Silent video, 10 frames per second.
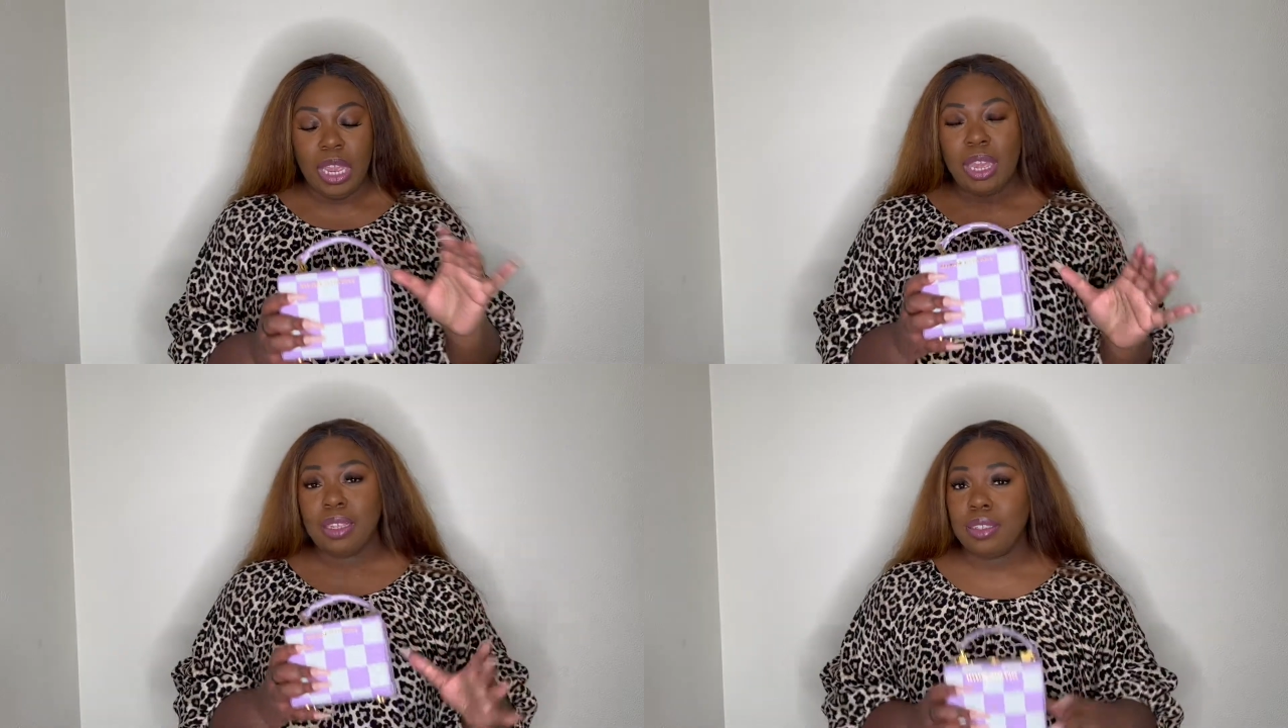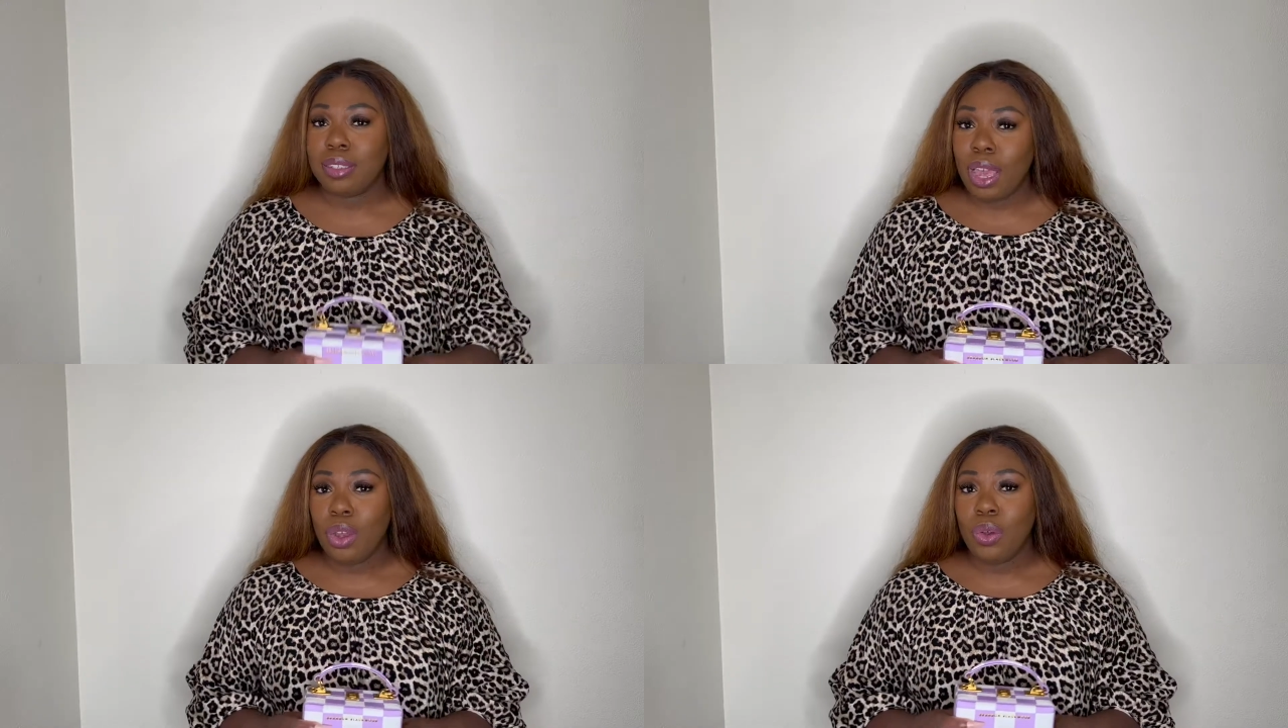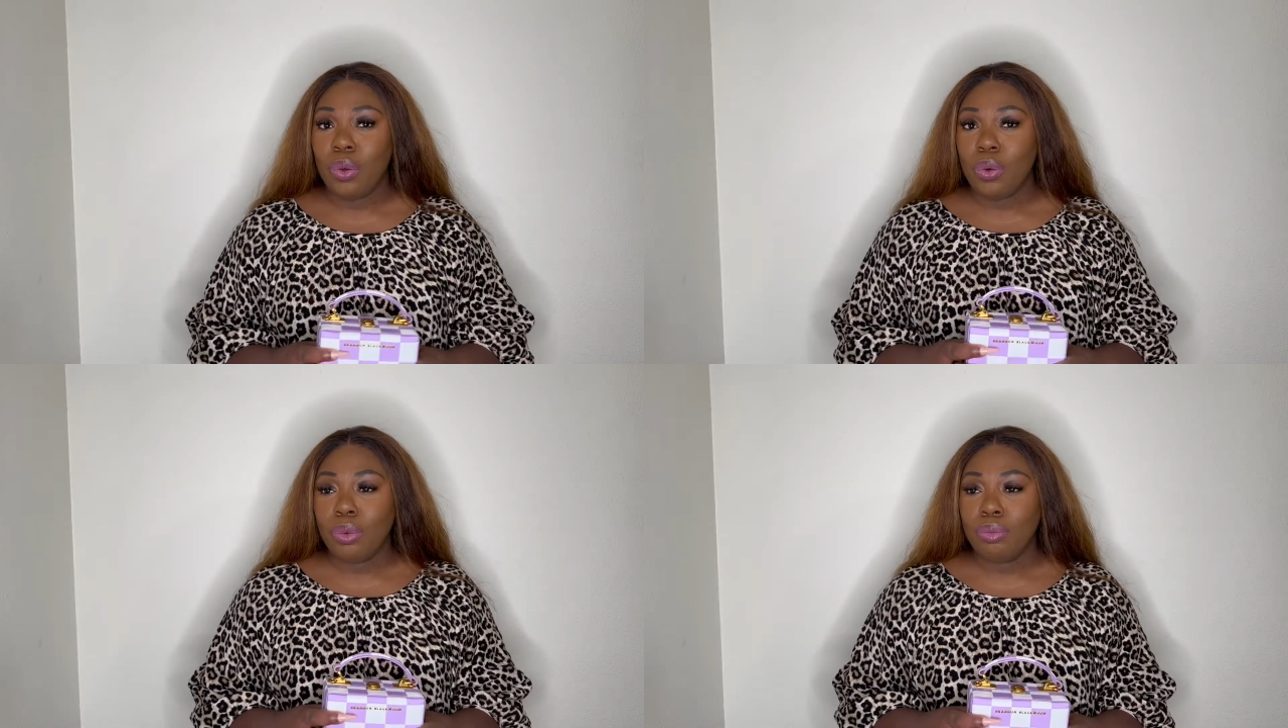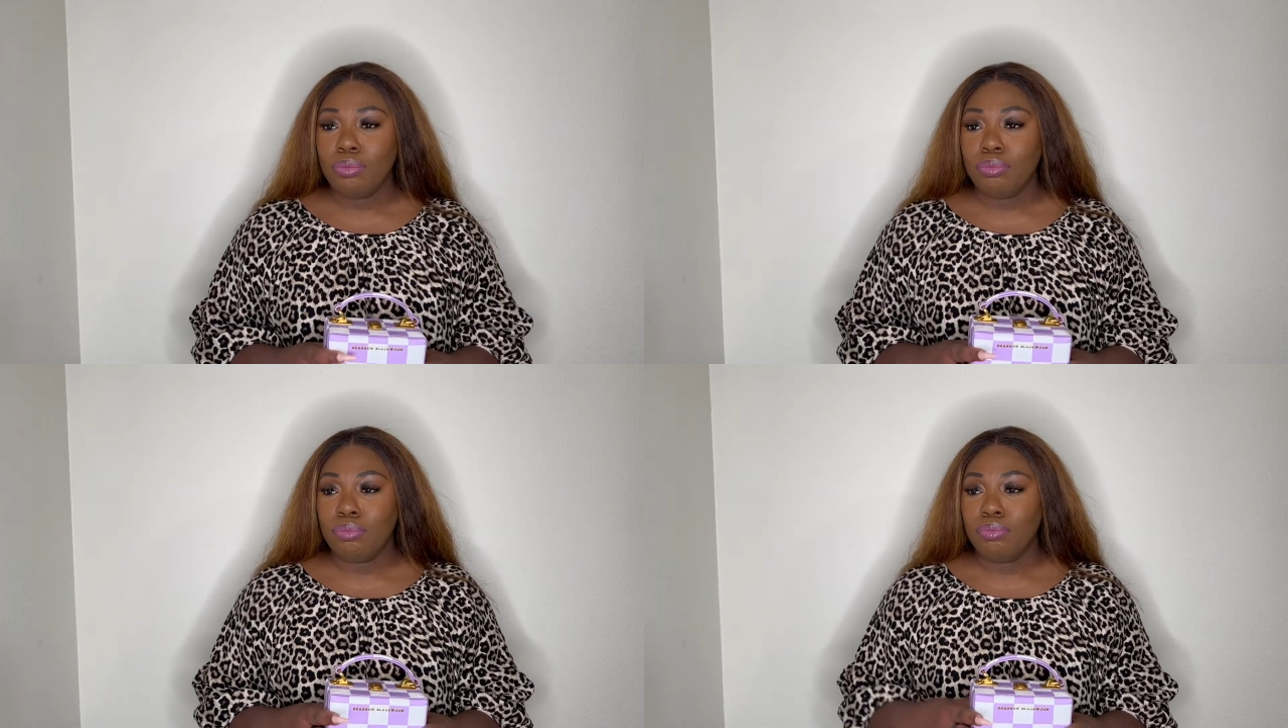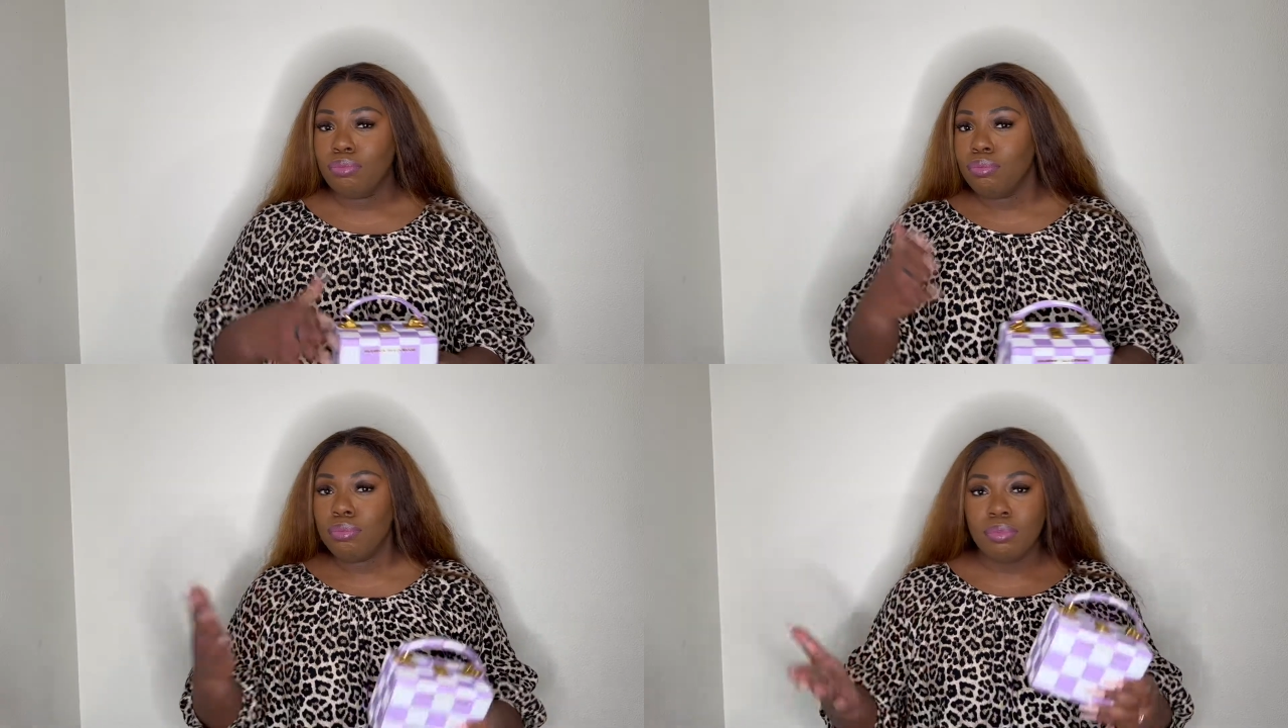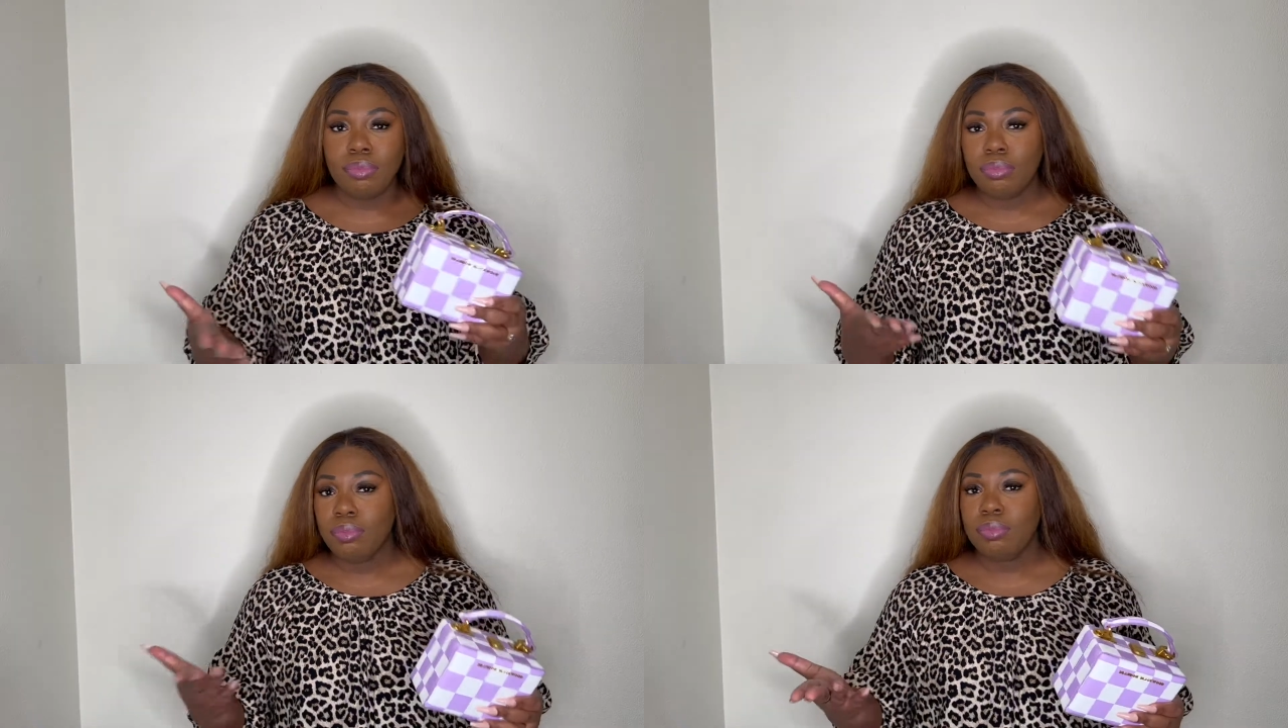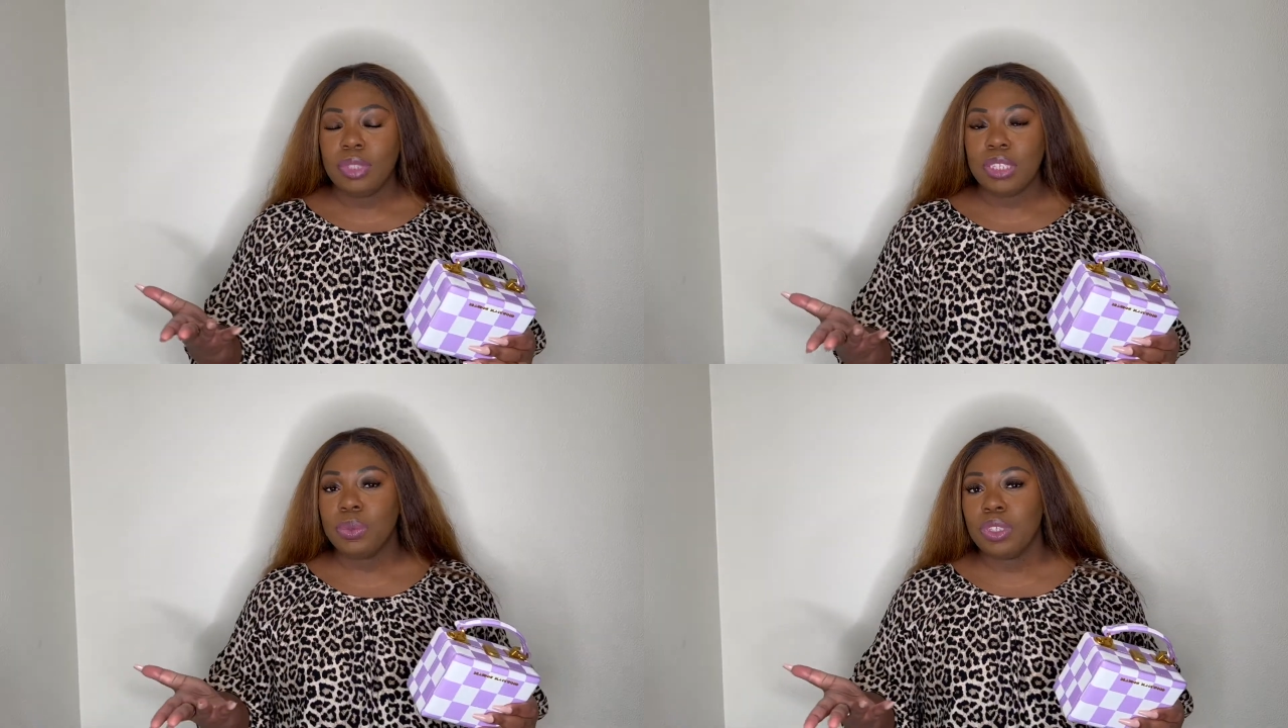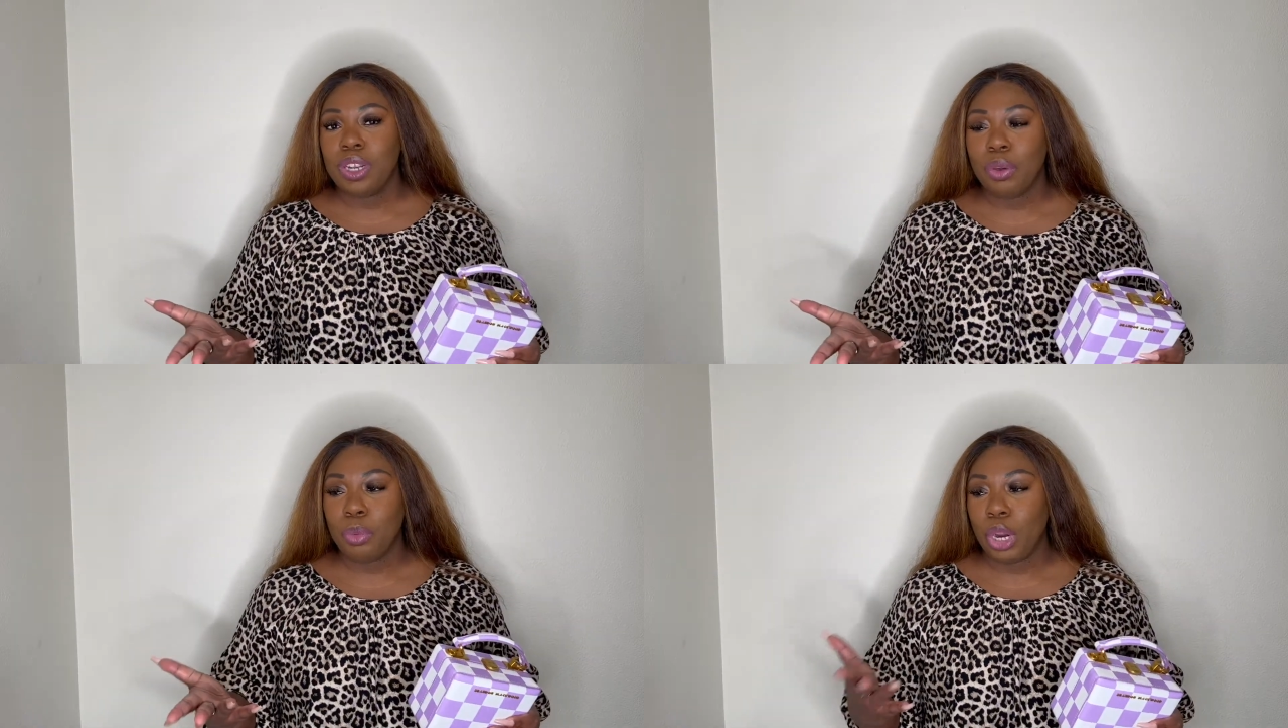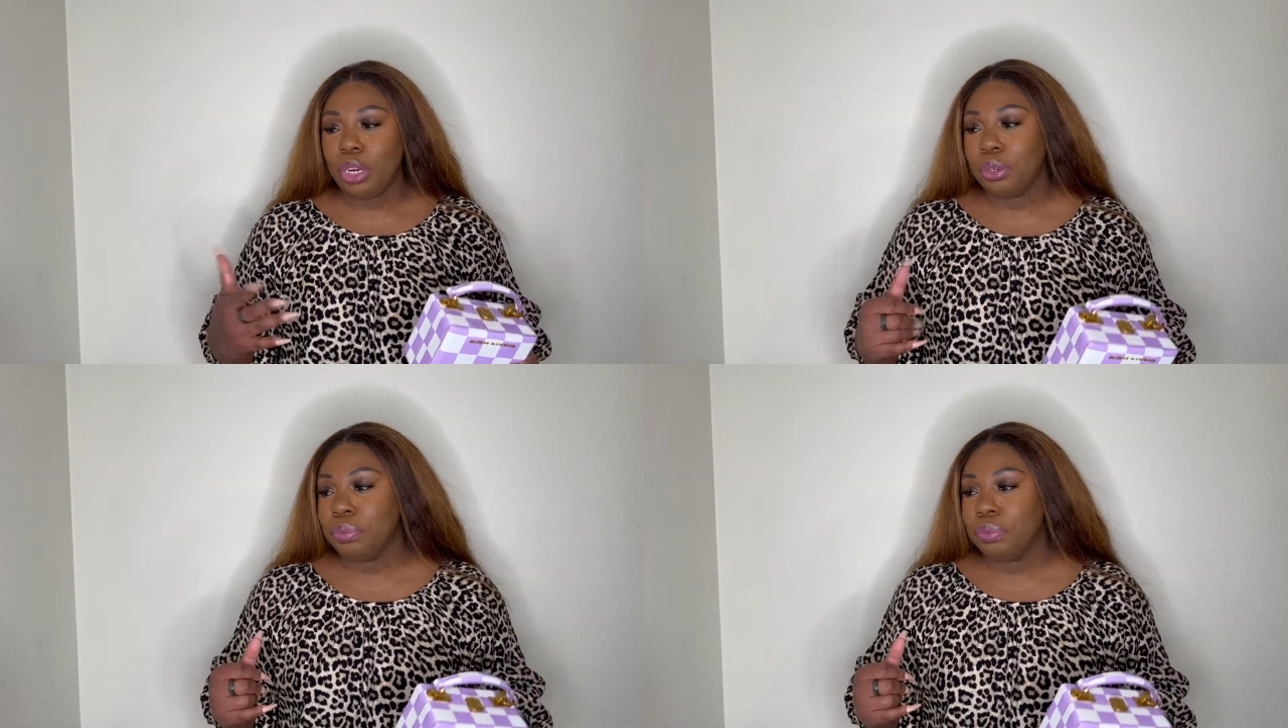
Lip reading: So this was a no-brainer.